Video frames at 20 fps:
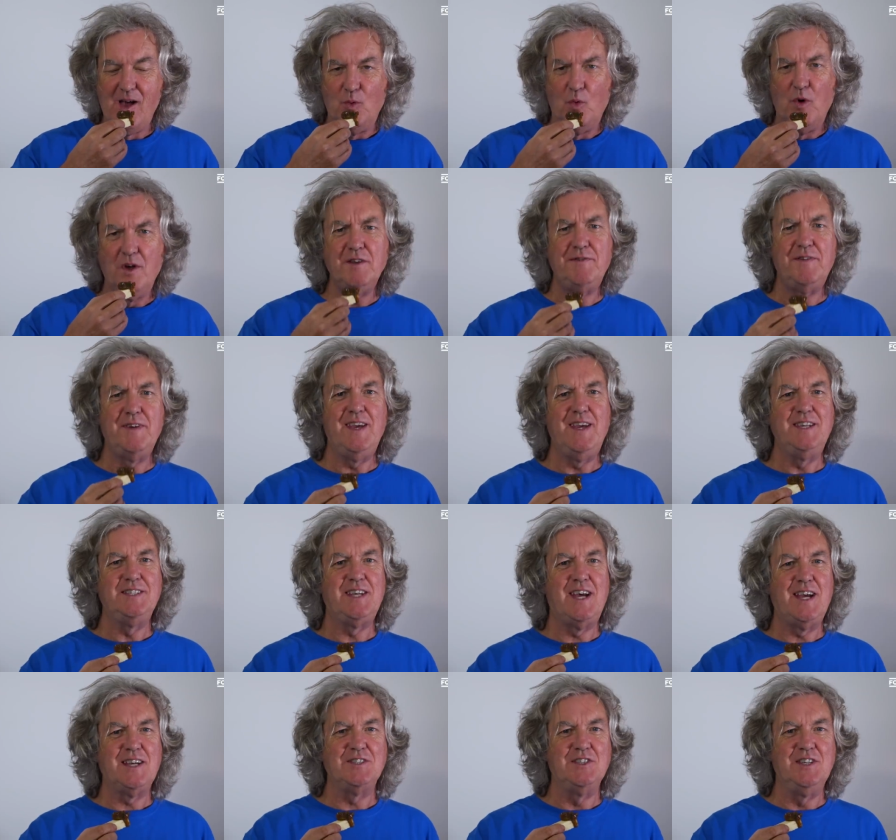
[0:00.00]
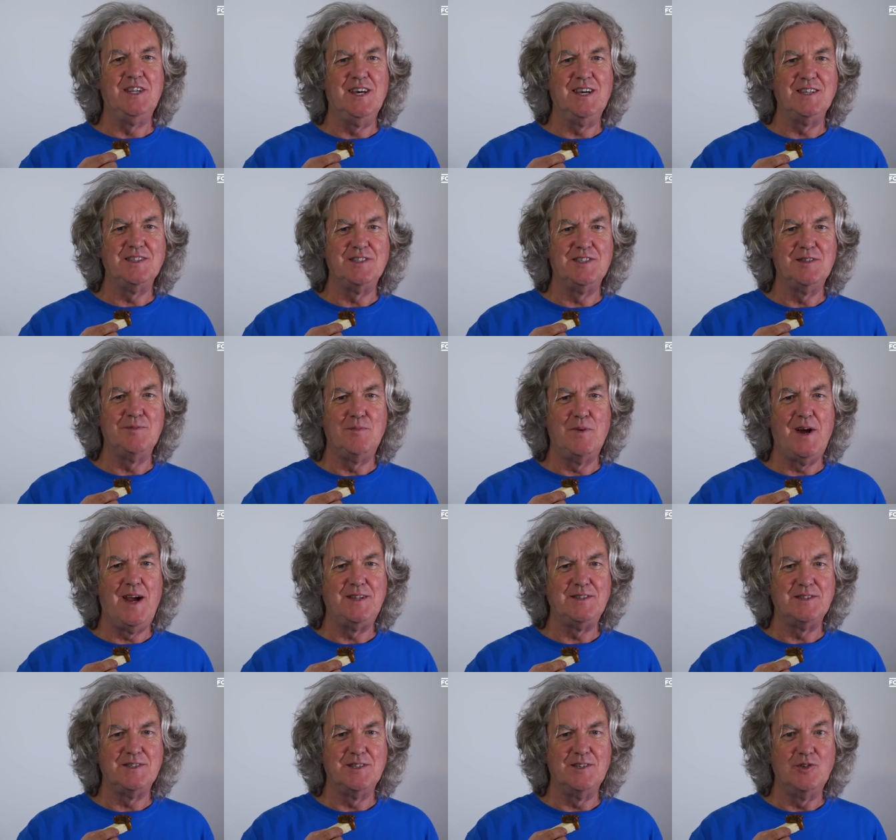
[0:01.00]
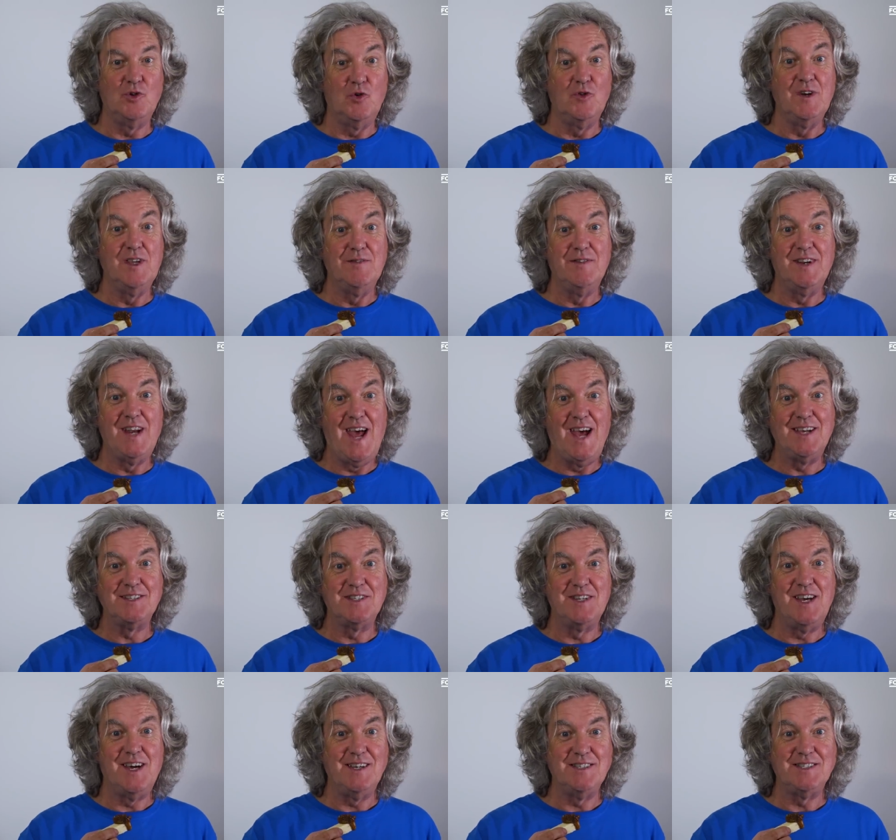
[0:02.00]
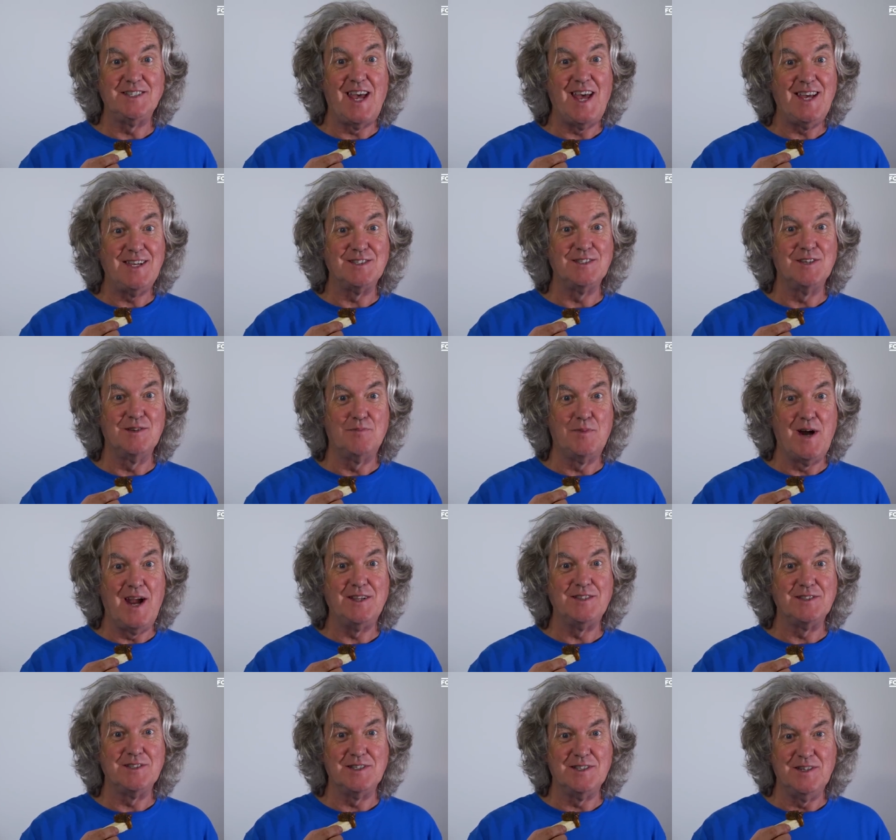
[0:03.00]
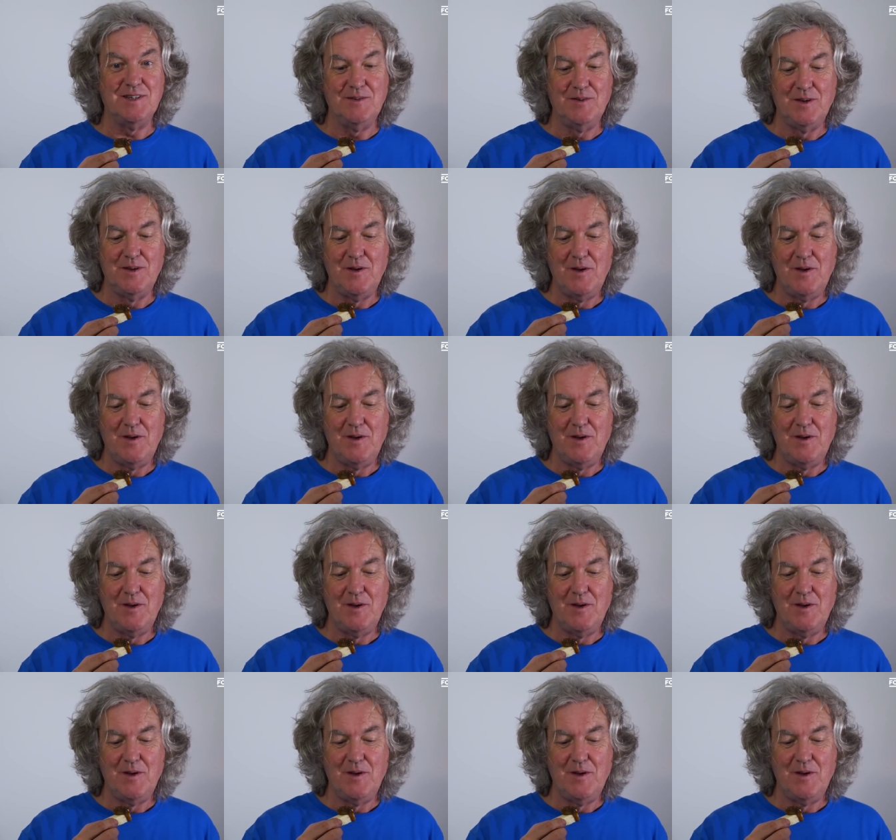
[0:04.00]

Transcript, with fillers: What if it is actually nicer than Branston, or even as nice as Branston?